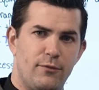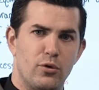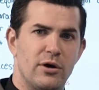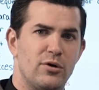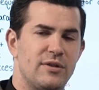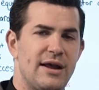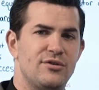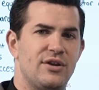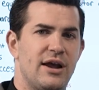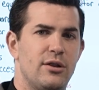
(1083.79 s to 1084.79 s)

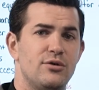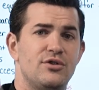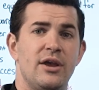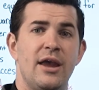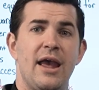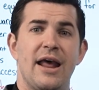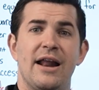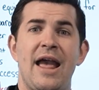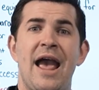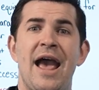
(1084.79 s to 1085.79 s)
$400,000, and
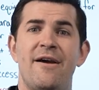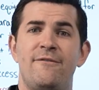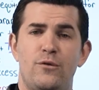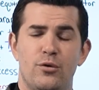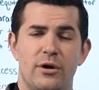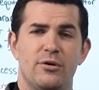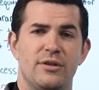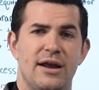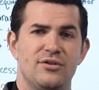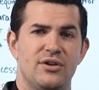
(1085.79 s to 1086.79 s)
I have
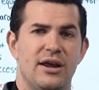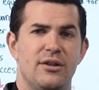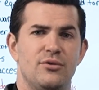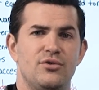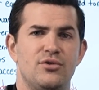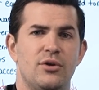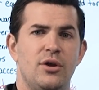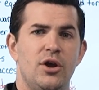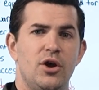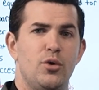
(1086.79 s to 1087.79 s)
$400,000.
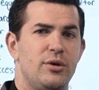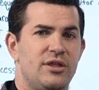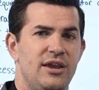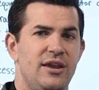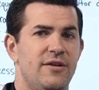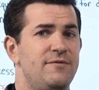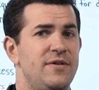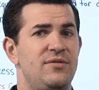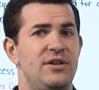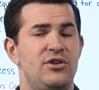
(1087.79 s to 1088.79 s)
With the
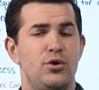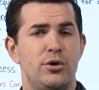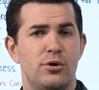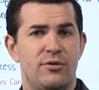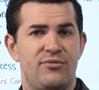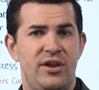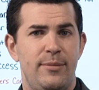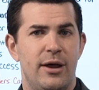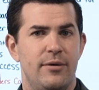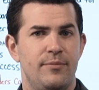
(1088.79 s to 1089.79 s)
52-year-old
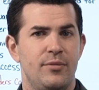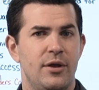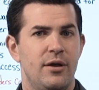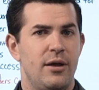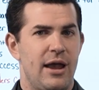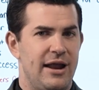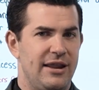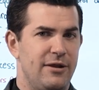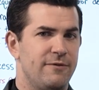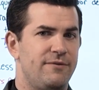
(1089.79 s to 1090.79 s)
female,
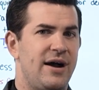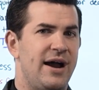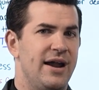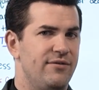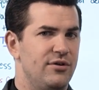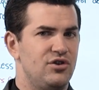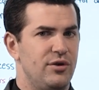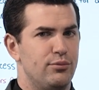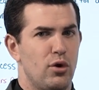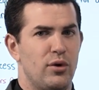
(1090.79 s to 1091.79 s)
at year 5,
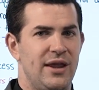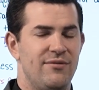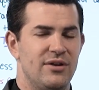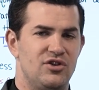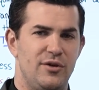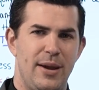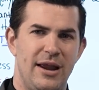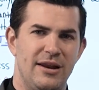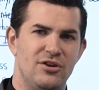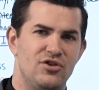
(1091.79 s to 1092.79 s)
she broke even. She
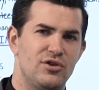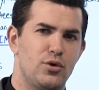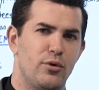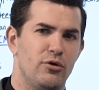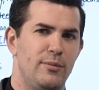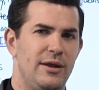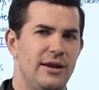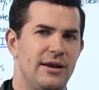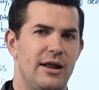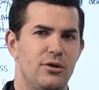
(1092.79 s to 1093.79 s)
paid in just over $1
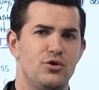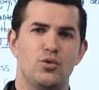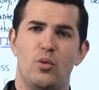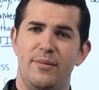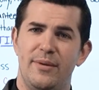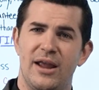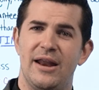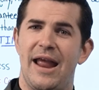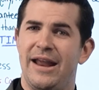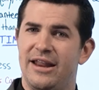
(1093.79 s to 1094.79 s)
million,
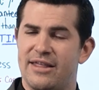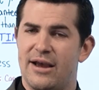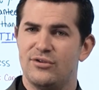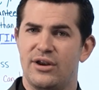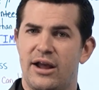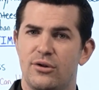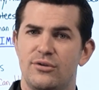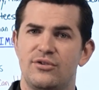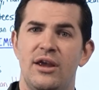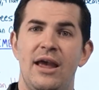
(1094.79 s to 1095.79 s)

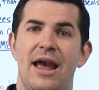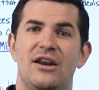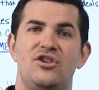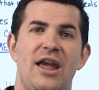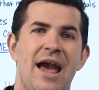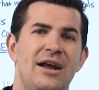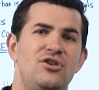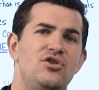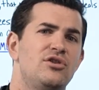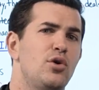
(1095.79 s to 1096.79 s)
$1,080,000, and she
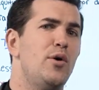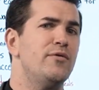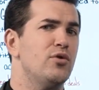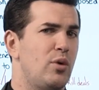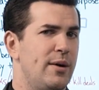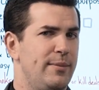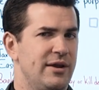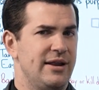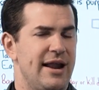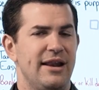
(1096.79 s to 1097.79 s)
had just over
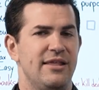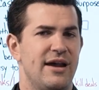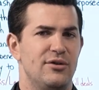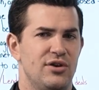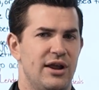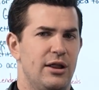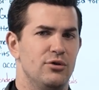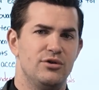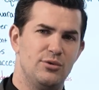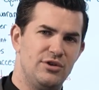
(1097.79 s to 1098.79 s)

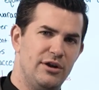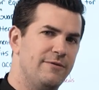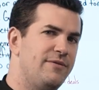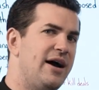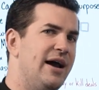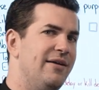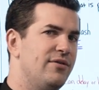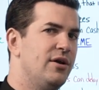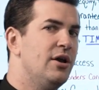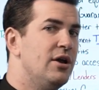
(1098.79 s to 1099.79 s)
$1,080,000. It was year
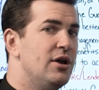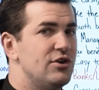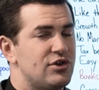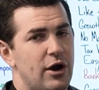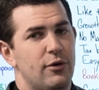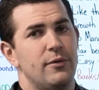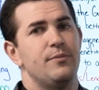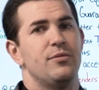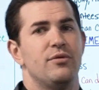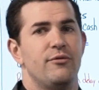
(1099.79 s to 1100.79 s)
5. So
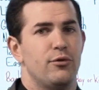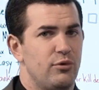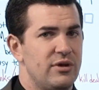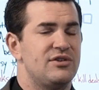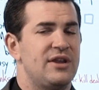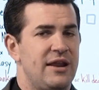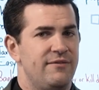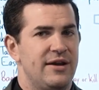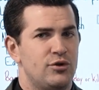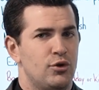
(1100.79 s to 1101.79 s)
for real estate
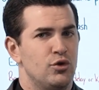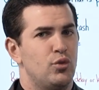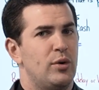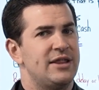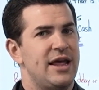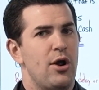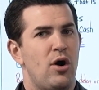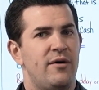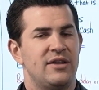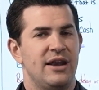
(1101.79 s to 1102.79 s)
investors, what they
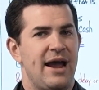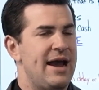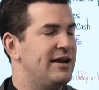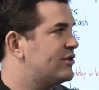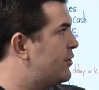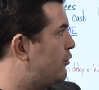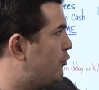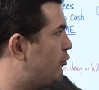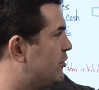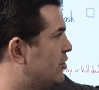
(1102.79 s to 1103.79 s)
often ask
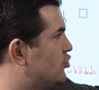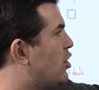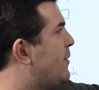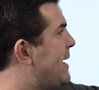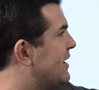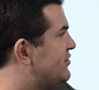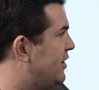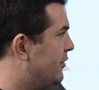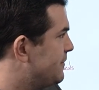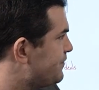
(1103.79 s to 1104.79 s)
with the drawbacks
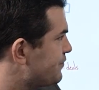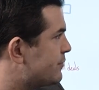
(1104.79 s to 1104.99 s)
here,